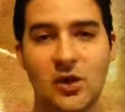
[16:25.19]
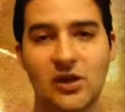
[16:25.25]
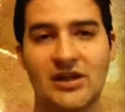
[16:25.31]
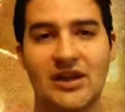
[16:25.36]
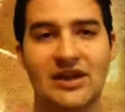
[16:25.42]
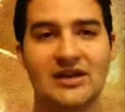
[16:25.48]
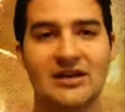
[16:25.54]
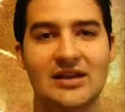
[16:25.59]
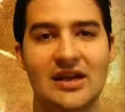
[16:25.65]

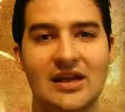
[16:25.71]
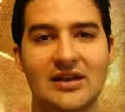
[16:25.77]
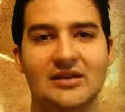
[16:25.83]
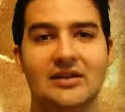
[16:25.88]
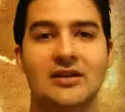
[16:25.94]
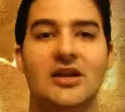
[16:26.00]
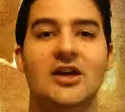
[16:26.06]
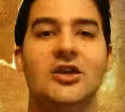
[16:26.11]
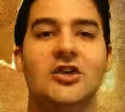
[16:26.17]
Brook
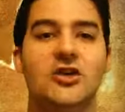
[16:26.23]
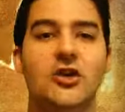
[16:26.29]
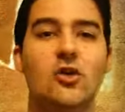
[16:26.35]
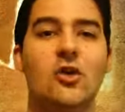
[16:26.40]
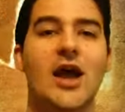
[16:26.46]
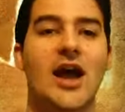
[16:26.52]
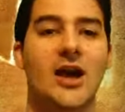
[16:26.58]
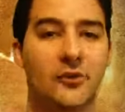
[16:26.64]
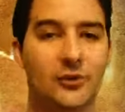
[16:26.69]
88
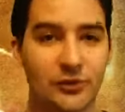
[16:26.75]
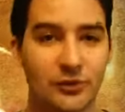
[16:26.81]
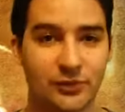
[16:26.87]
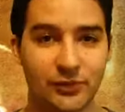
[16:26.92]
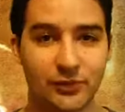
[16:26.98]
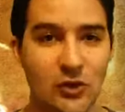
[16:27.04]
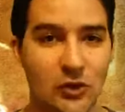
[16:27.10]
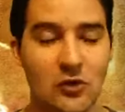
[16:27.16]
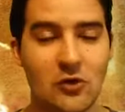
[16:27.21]
you have to
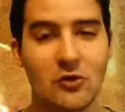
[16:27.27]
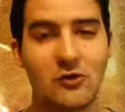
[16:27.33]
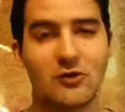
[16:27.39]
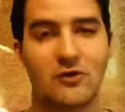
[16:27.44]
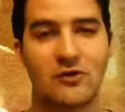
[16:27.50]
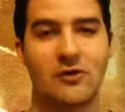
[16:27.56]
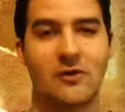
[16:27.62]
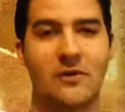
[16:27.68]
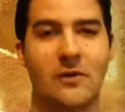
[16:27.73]

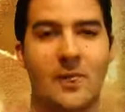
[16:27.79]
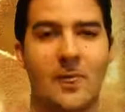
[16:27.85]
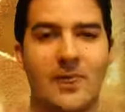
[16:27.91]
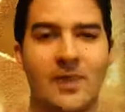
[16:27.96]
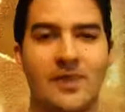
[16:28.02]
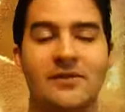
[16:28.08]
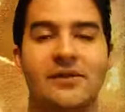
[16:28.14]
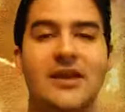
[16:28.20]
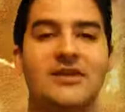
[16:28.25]
prove
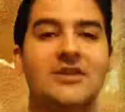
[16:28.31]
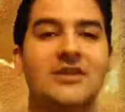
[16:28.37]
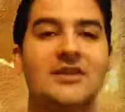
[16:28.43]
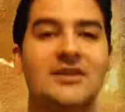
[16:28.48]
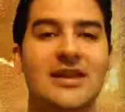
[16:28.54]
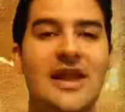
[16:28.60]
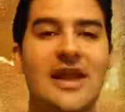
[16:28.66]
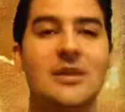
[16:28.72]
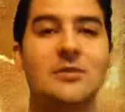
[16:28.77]
that the
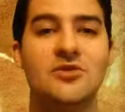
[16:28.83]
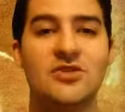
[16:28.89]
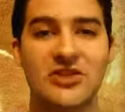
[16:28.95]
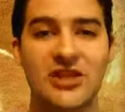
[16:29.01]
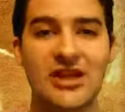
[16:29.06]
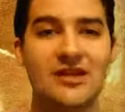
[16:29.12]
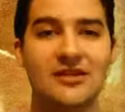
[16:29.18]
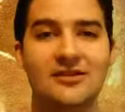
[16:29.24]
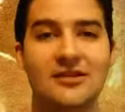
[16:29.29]
name
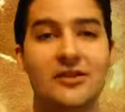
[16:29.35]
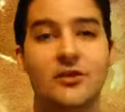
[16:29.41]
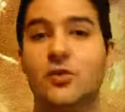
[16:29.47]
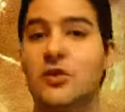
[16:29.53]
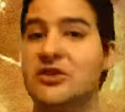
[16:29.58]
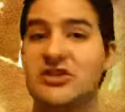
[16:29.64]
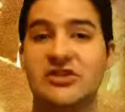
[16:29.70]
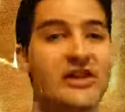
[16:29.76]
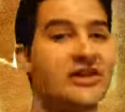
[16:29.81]
Jesus,
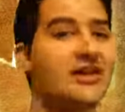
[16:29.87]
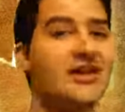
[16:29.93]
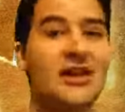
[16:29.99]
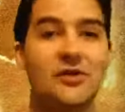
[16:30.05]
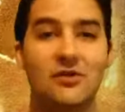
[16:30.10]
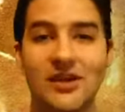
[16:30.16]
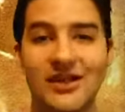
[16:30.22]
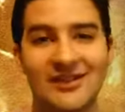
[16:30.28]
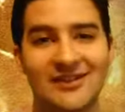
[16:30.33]
which didn't
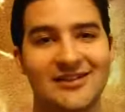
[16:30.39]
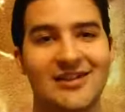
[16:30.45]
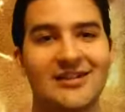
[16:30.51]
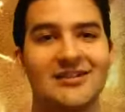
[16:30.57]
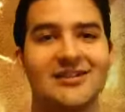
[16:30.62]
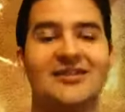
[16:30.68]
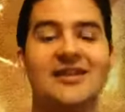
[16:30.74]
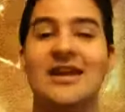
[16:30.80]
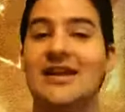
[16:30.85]
even
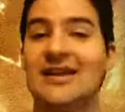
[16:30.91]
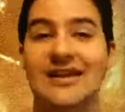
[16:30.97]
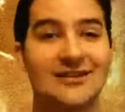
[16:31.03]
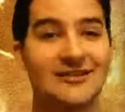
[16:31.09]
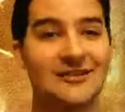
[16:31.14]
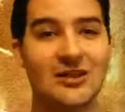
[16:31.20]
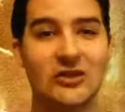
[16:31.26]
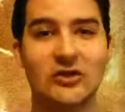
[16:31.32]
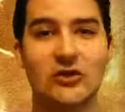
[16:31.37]
exist,
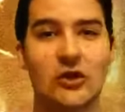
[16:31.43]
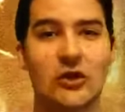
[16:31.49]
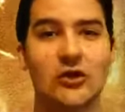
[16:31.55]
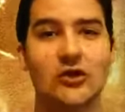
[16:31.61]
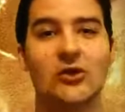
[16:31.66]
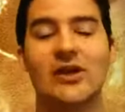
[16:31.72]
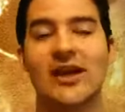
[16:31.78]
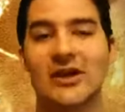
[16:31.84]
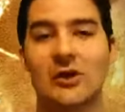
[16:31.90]
is
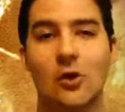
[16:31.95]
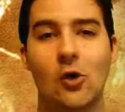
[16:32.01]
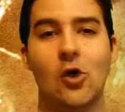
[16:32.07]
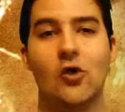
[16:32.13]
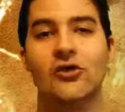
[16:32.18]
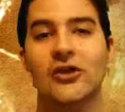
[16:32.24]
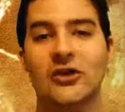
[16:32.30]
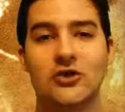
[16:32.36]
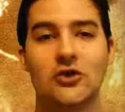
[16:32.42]
eternal and
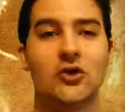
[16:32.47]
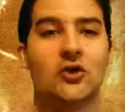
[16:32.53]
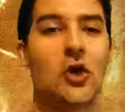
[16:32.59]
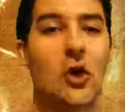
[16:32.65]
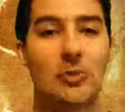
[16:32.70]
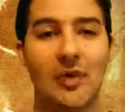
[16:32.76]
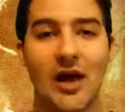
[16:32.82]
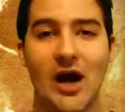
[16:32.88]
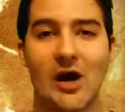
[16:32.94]
holds
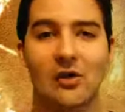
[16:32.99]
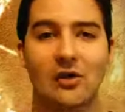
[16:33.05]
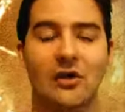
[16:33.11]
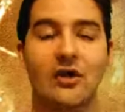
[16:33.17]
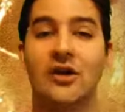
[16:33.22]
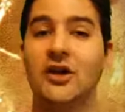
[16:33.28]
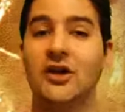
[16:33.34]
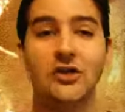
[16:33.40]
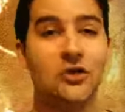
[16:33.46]
eternal
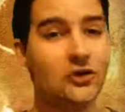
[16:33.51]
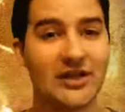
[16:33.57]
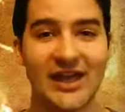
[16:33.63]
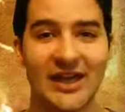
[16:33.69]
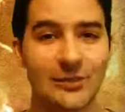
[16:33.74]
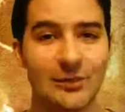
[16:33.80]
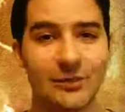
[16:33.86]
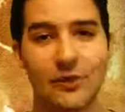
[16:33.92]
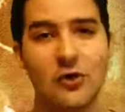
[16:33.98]
power. You
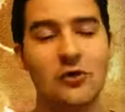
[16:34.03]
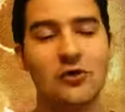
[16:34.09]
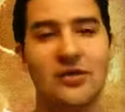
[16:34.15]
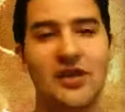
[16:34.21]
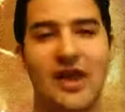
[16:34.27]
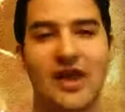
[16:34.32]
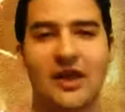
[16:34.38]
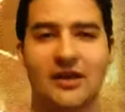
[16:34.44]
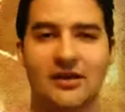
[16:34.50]
can't prove
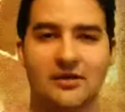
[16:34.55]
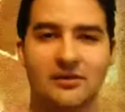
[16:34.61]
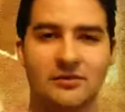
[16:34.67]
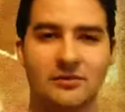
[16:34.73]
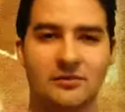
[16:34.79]
that.